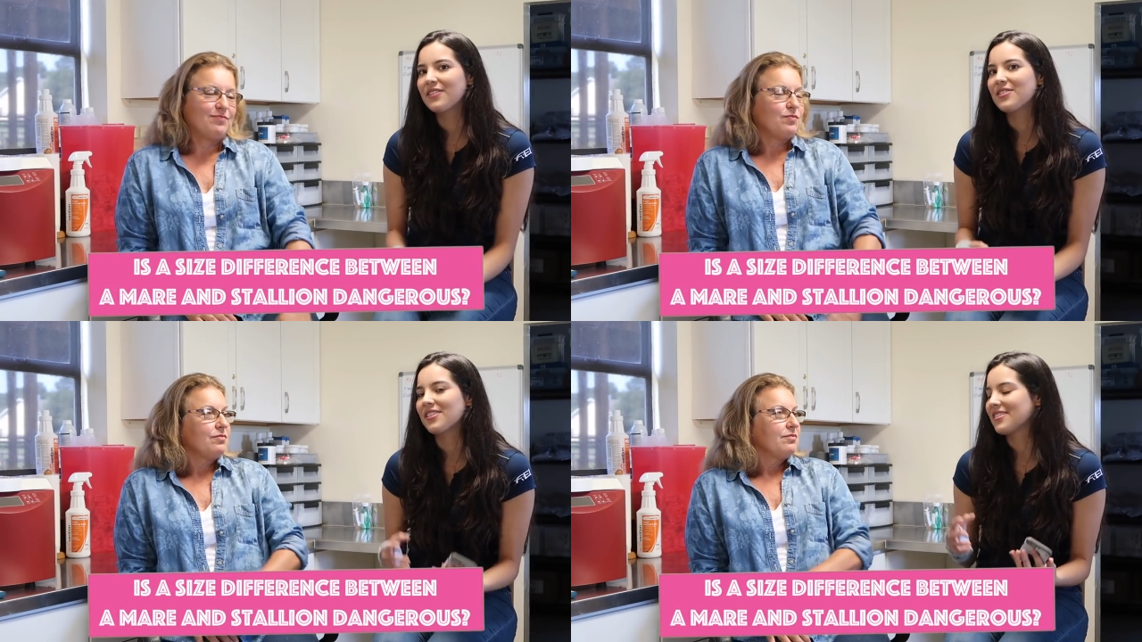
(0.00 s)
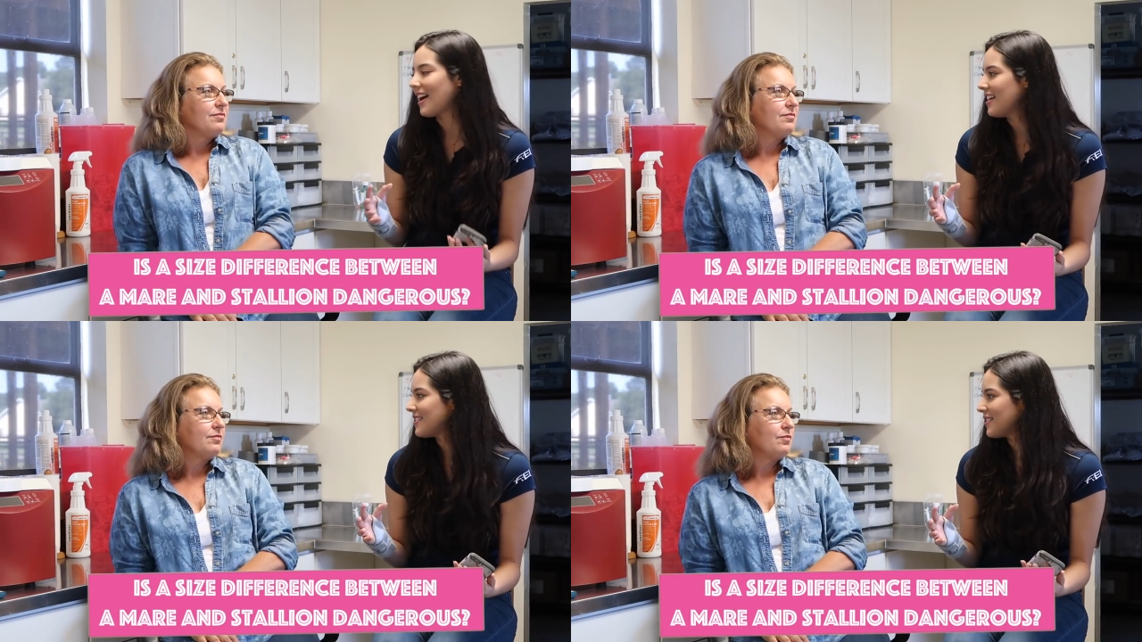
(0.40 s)
Speaker 1: if there's a
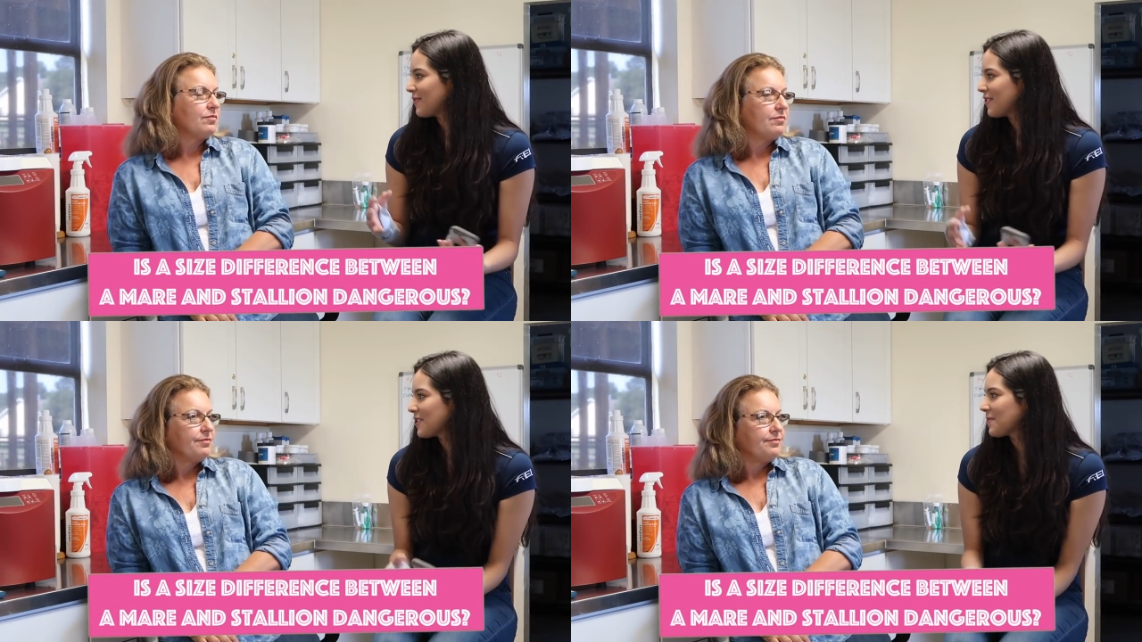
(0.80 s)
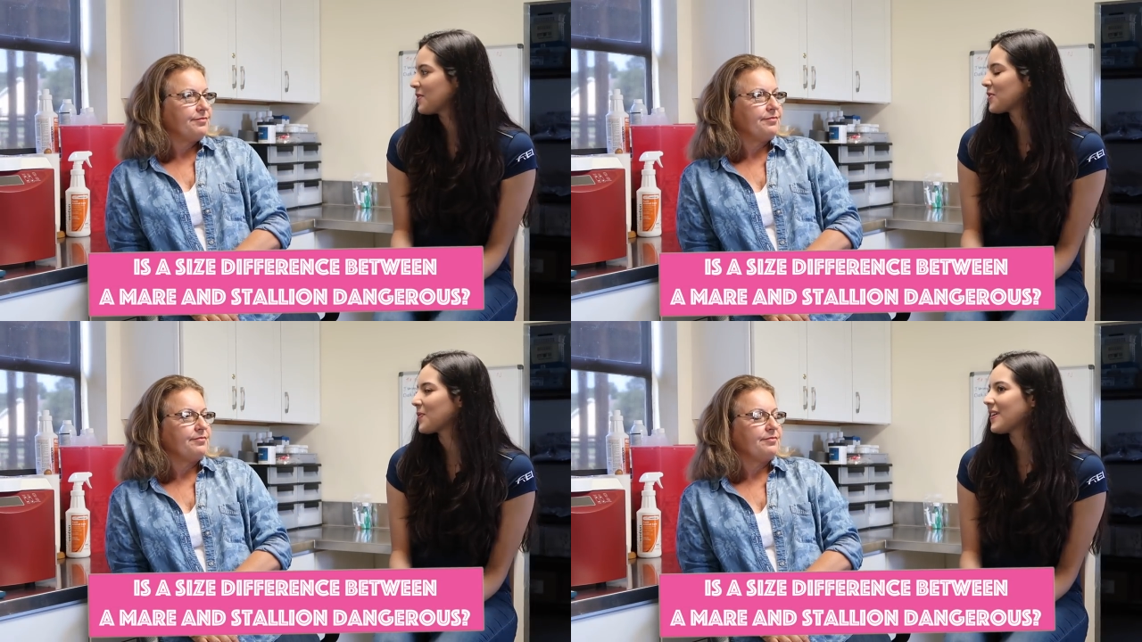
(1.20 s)
size difference
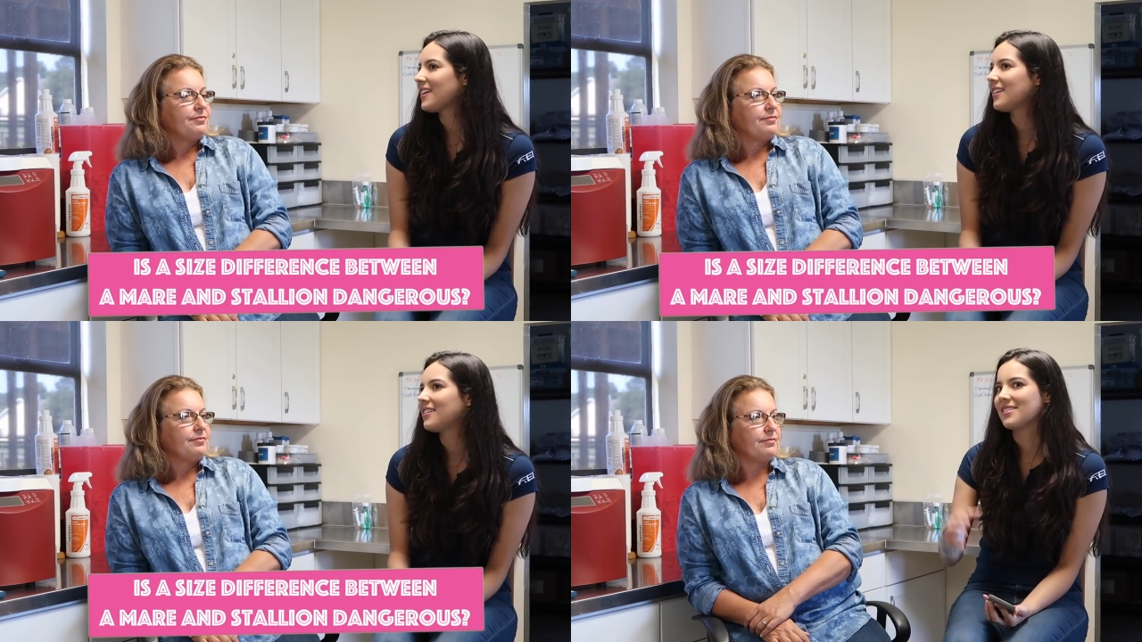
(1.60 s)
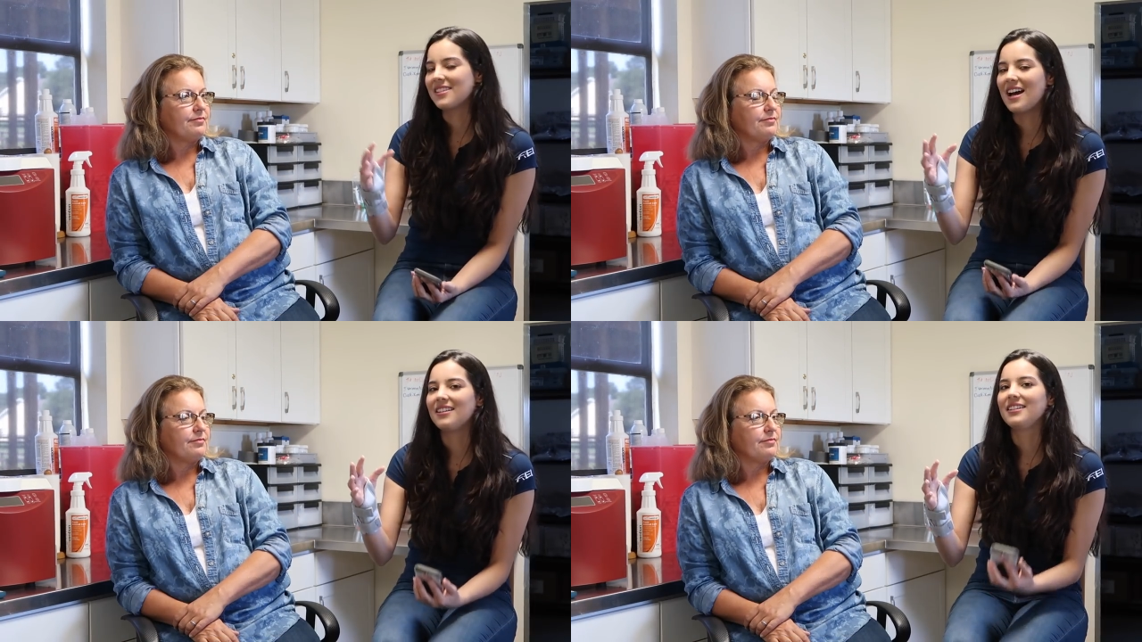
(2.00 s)
between the
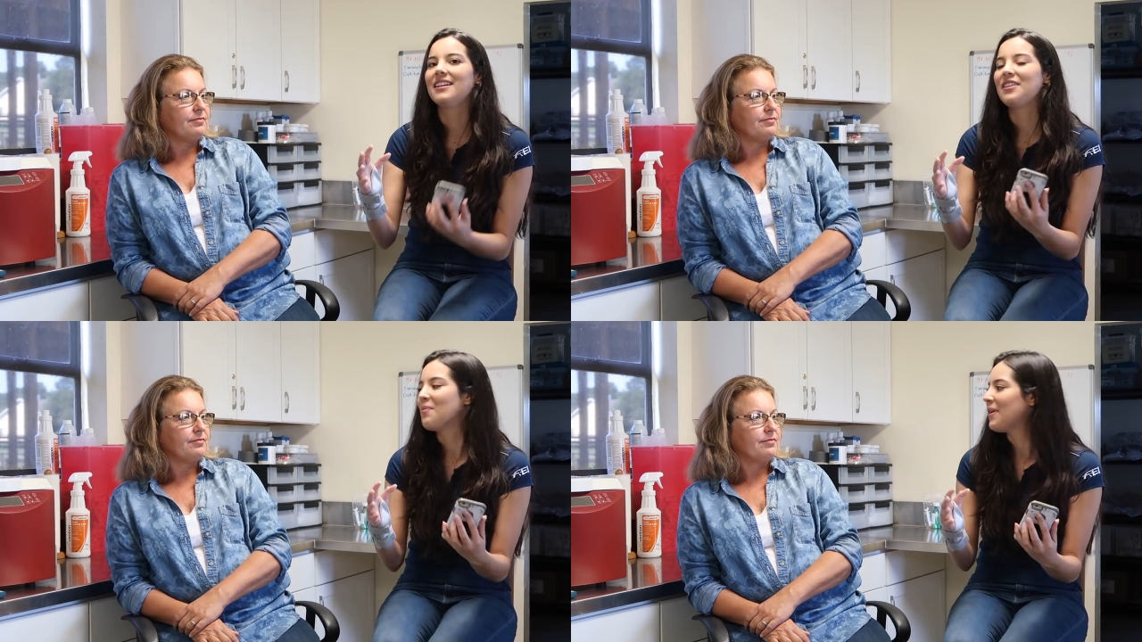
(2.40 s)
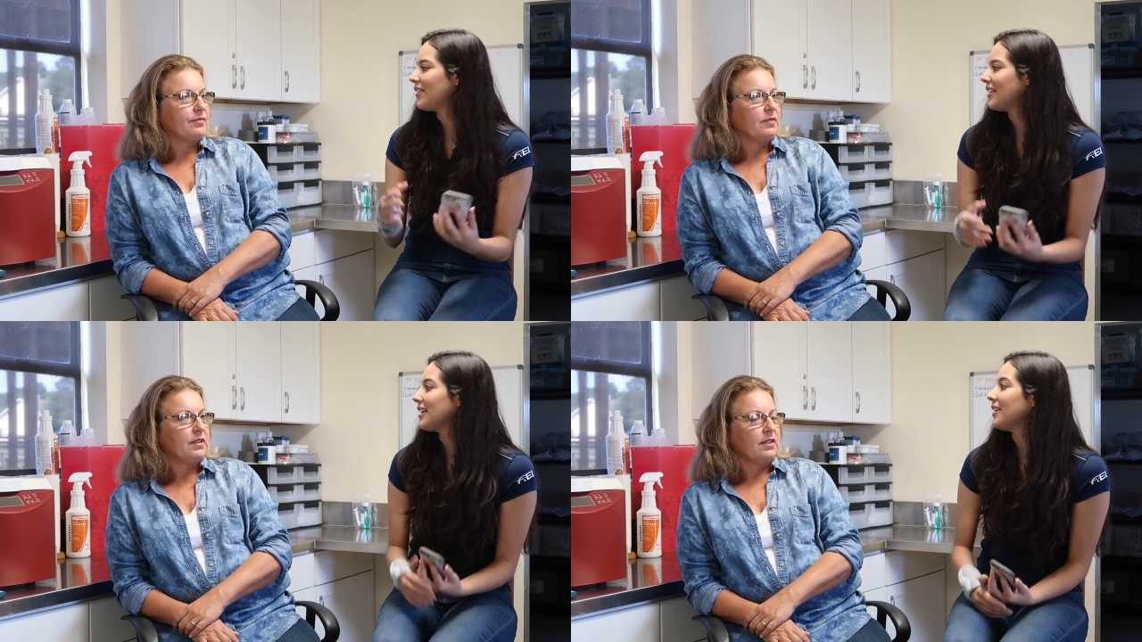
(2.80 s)
stallion and the mare?
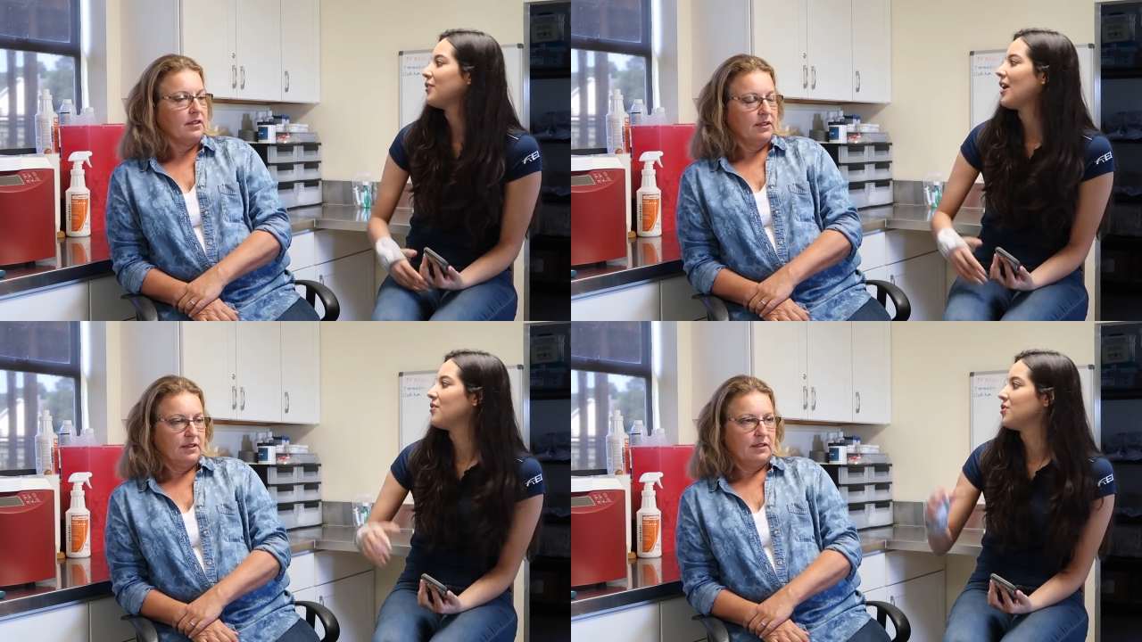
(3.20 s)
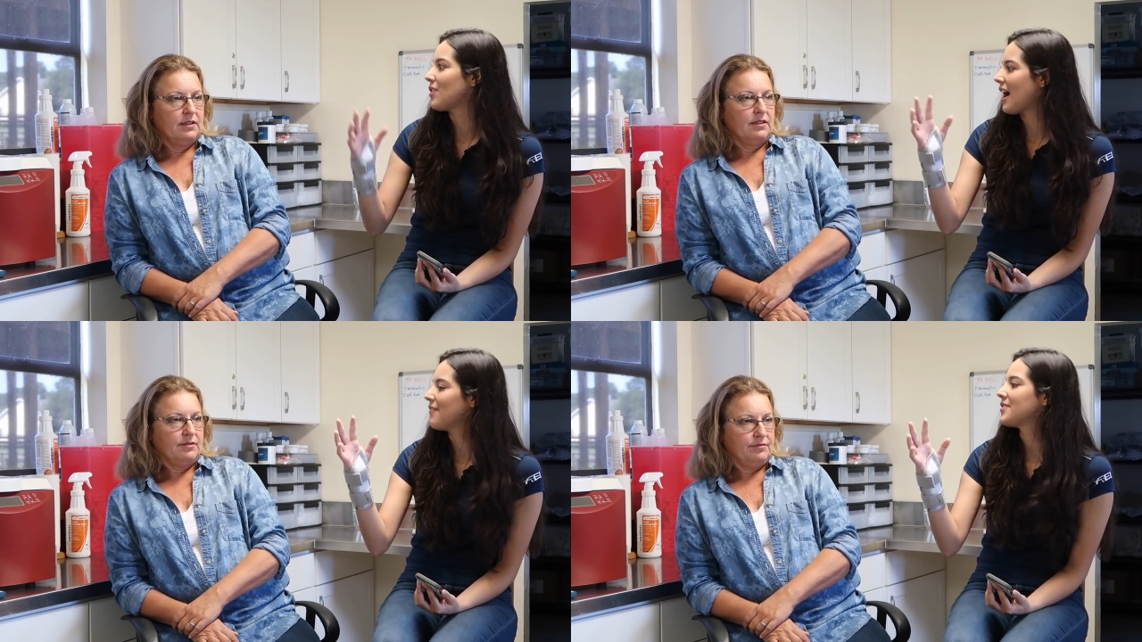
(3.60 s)
Like if you have a
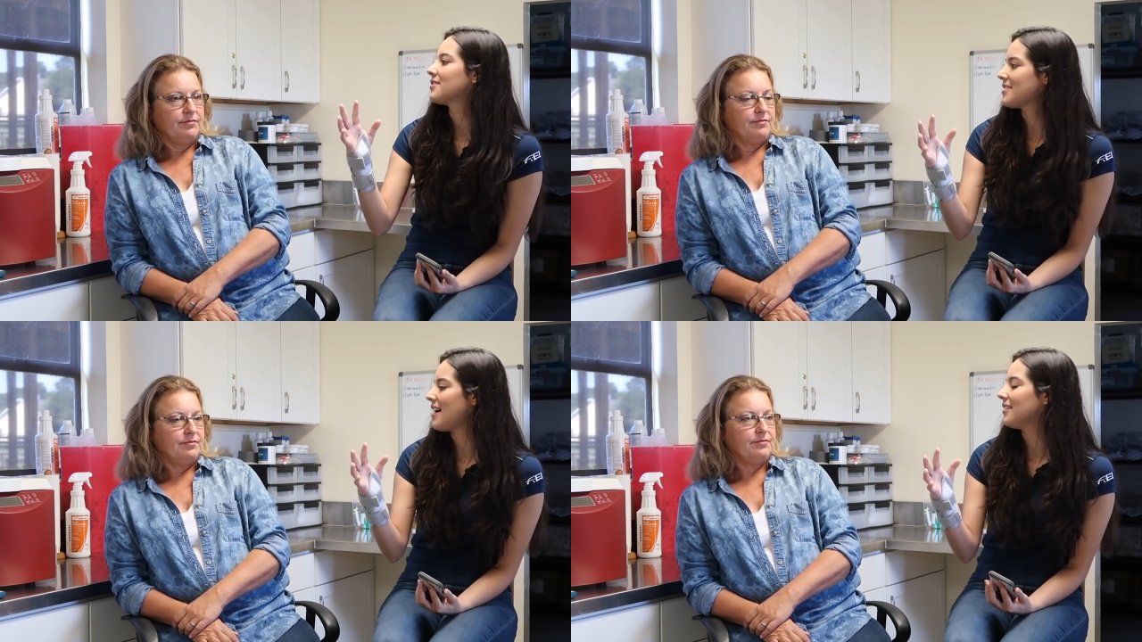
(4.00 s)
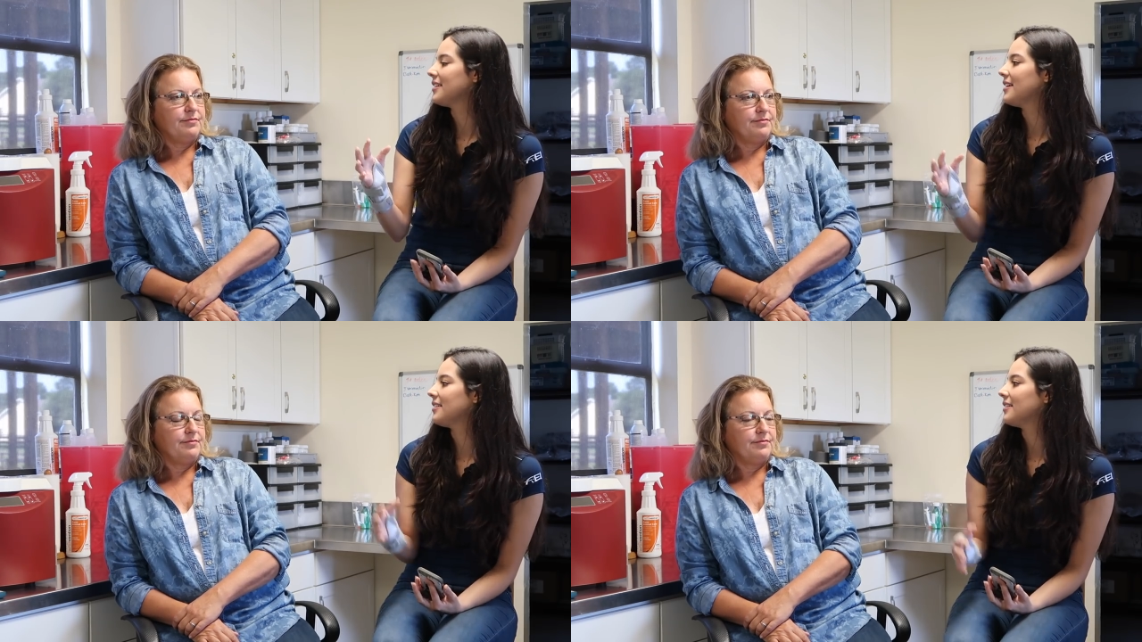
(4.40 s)
draft
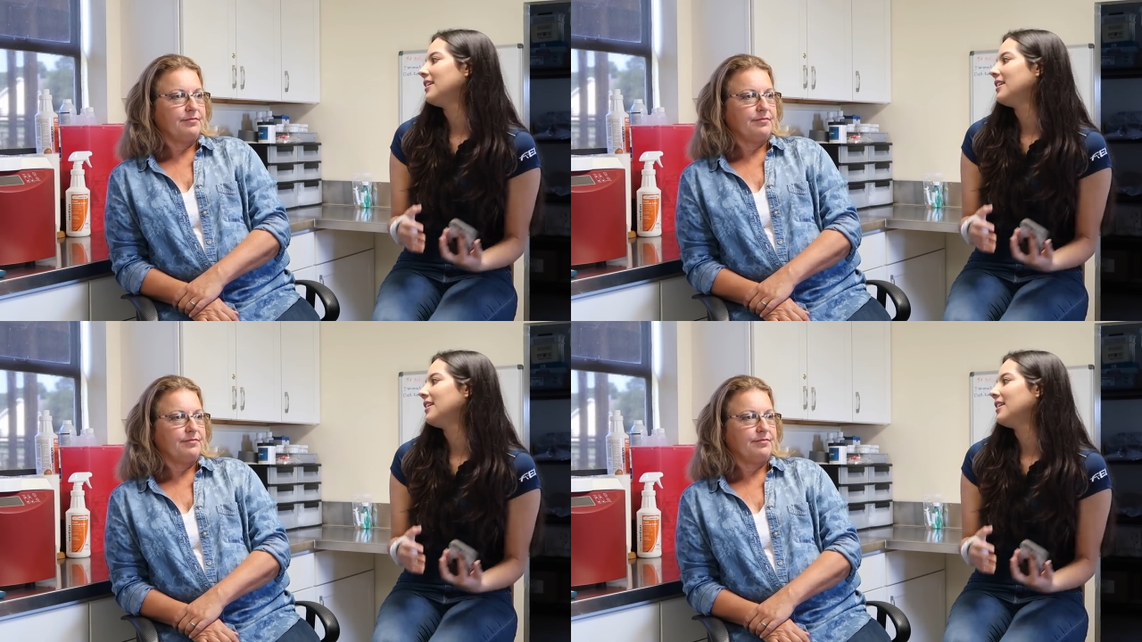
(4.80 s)
stallion